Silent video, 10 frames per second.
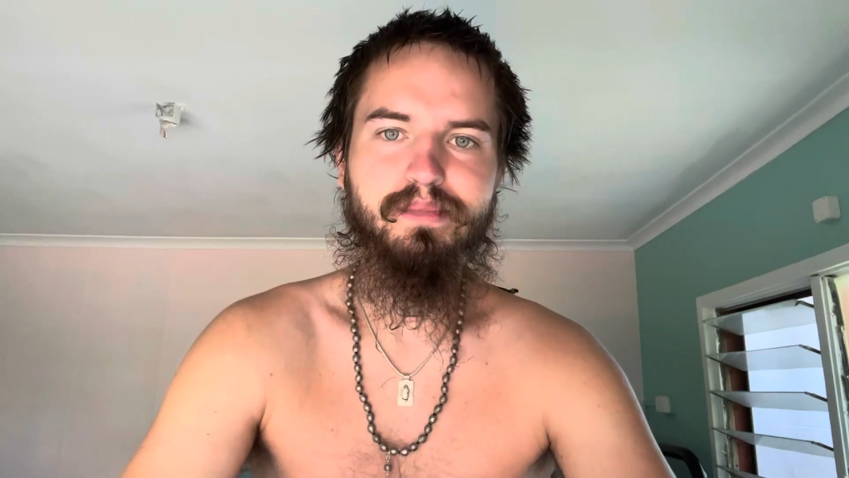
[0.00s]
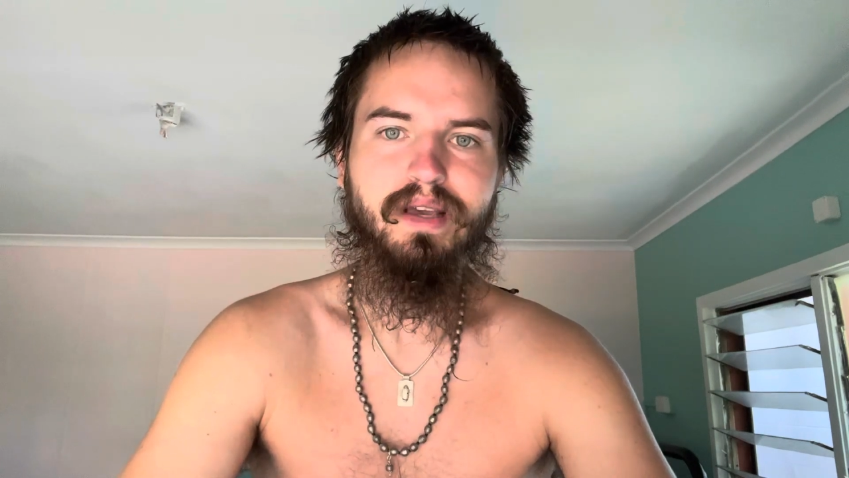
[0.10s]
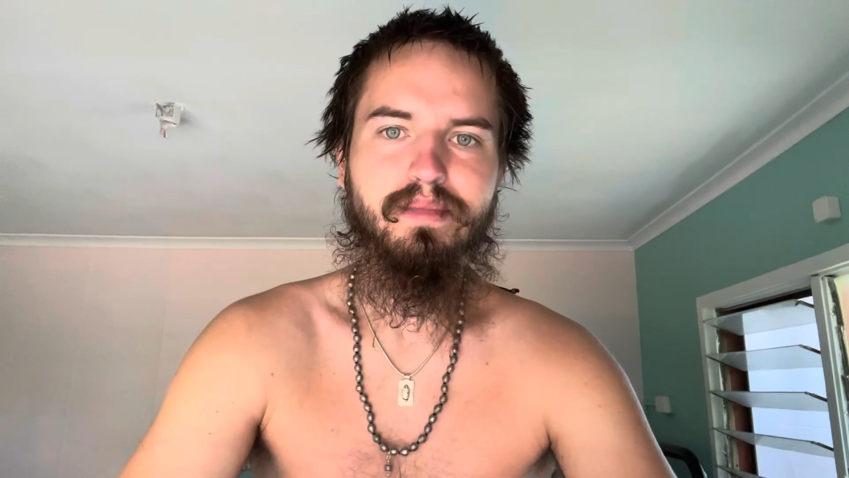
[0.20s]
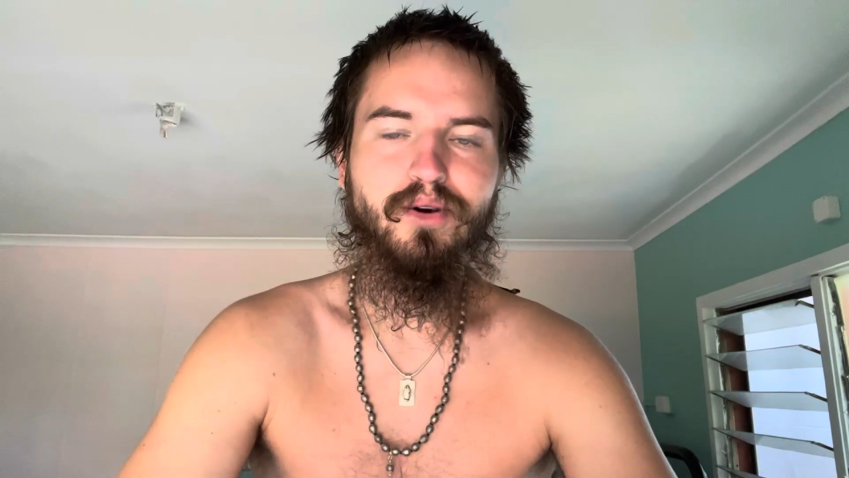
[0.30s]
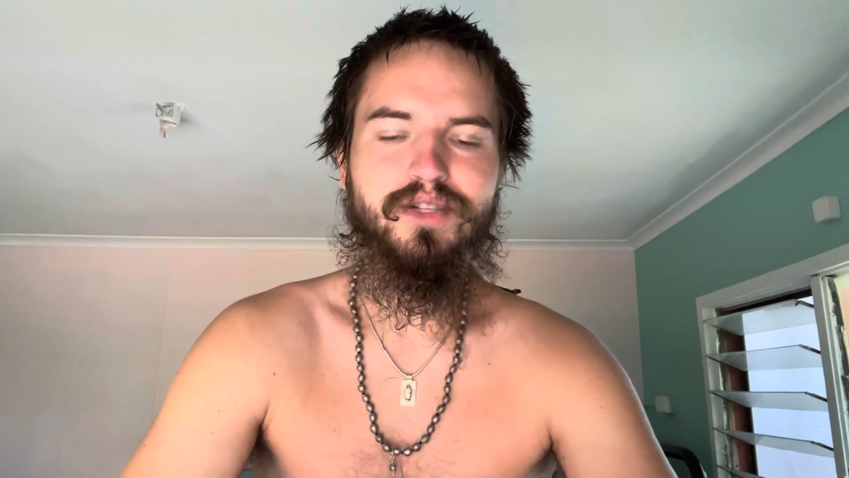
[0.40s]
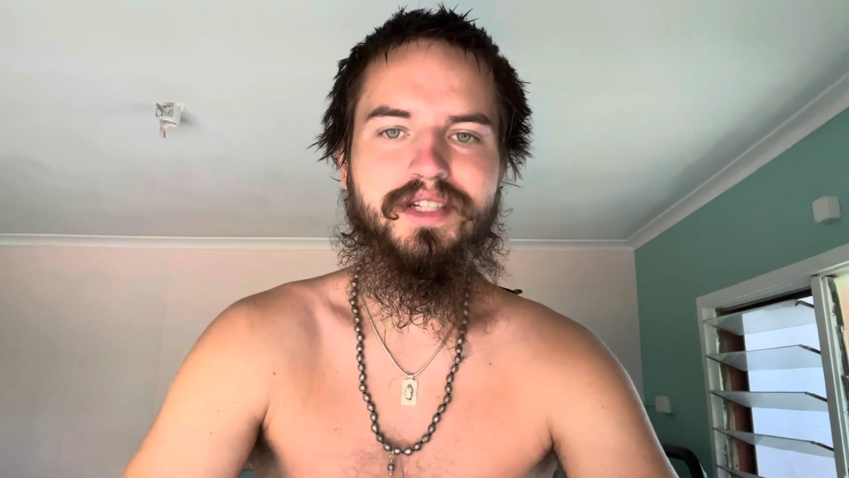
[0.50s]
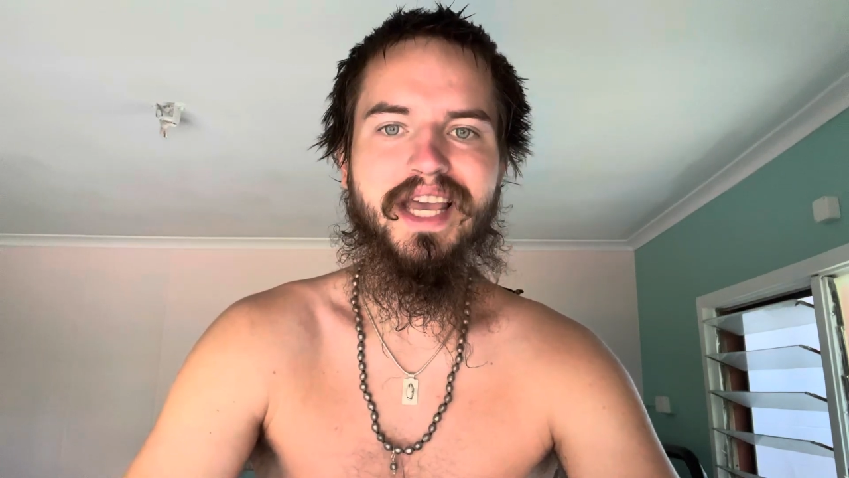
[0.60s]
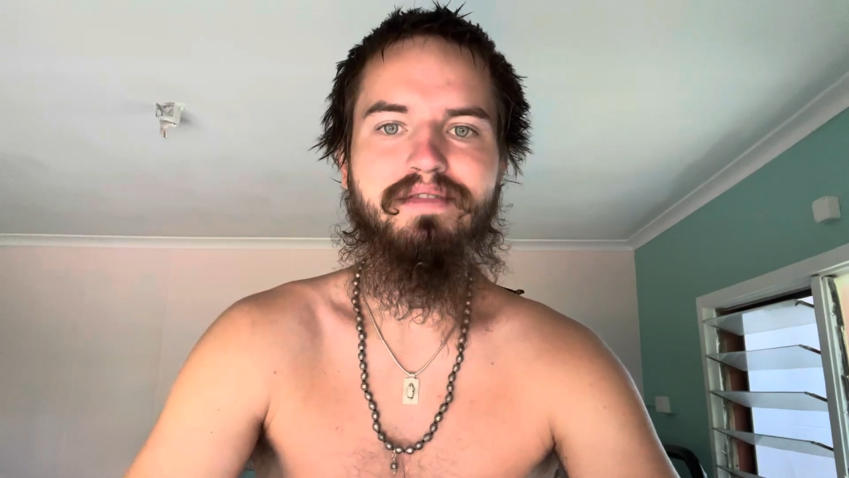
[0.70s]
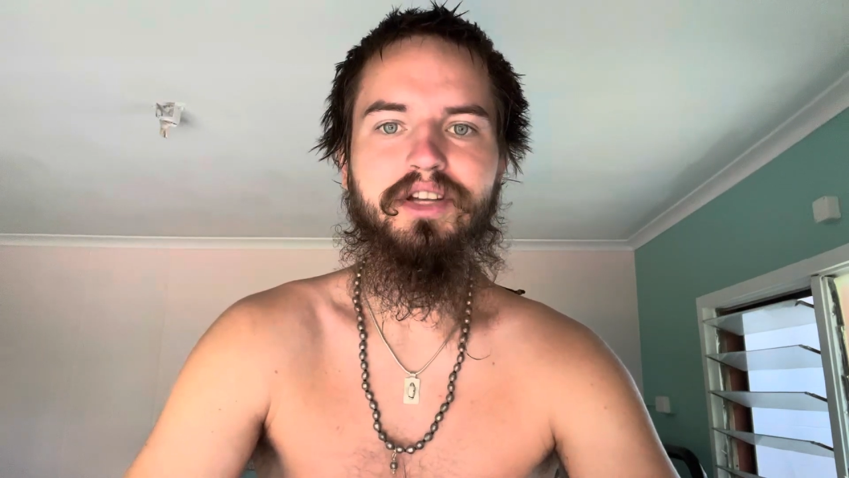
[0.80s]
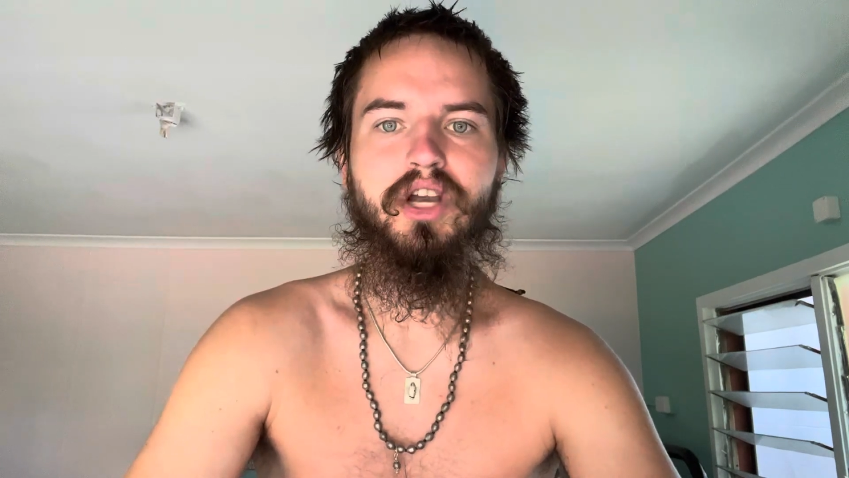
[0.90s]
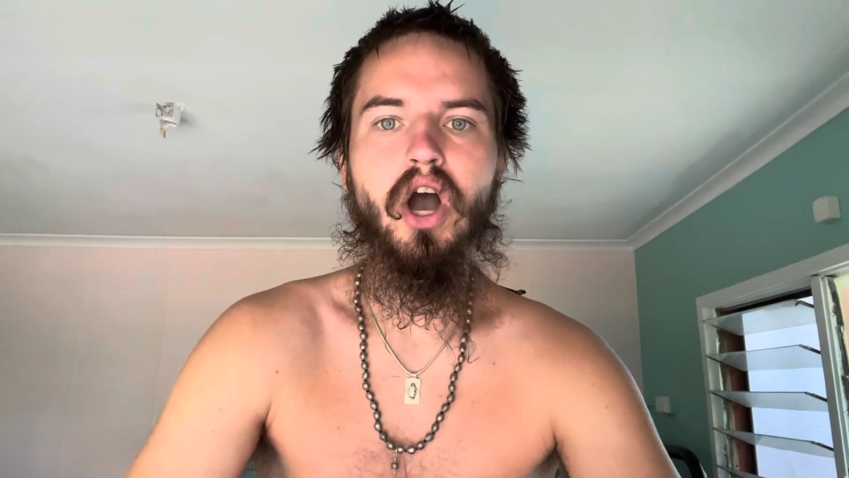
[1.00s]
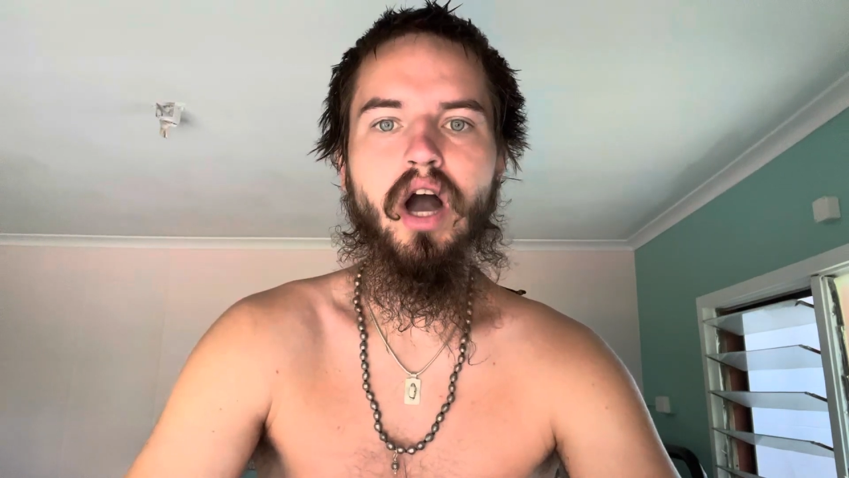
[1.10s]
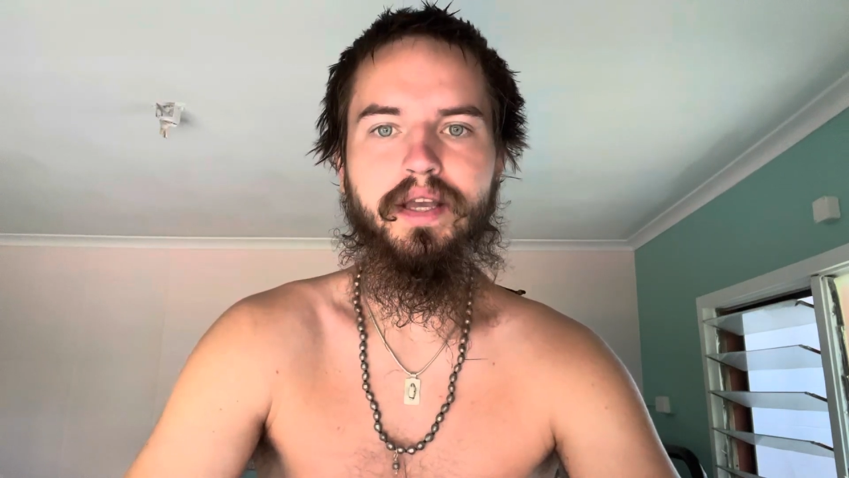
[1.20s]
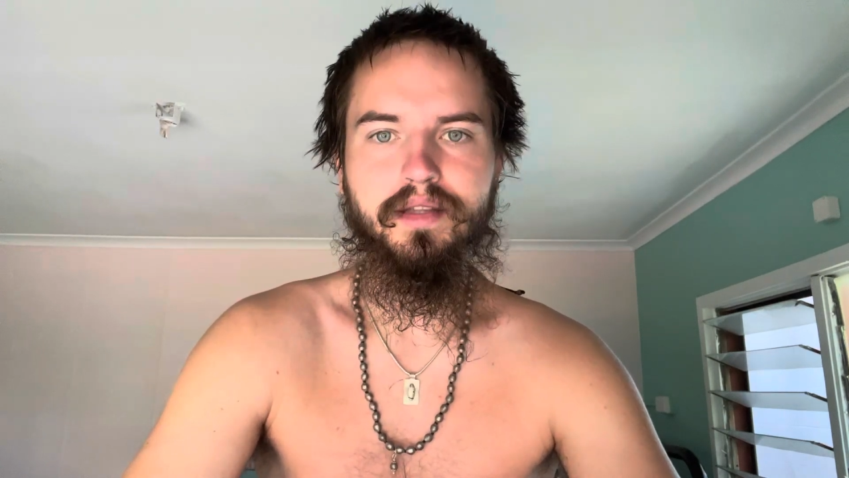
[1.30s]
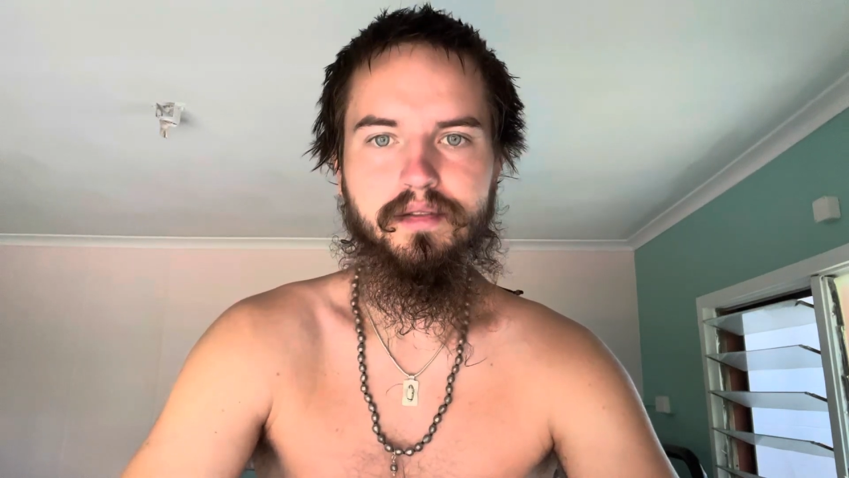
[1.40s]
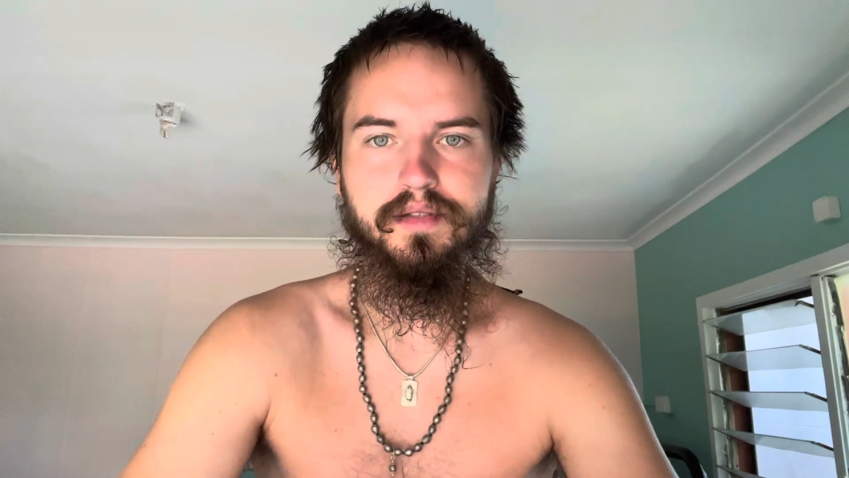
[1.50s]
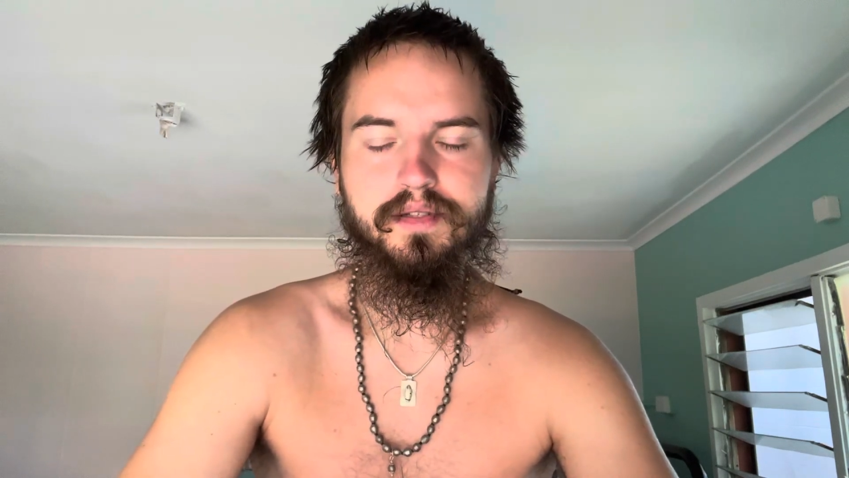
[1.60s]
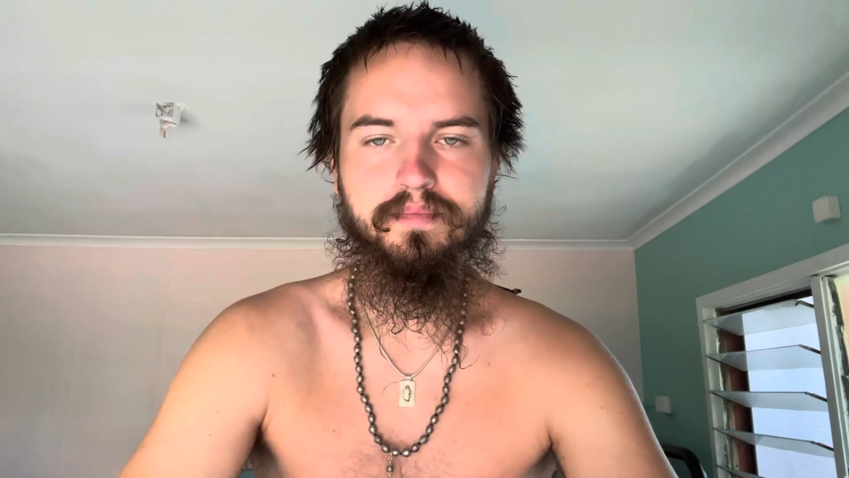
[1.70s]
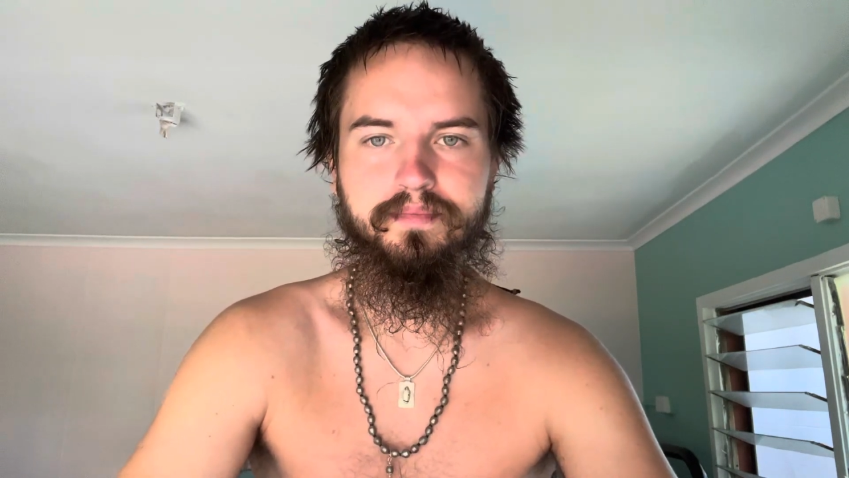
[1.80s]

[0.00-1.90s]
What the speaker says: to be about David Goggins.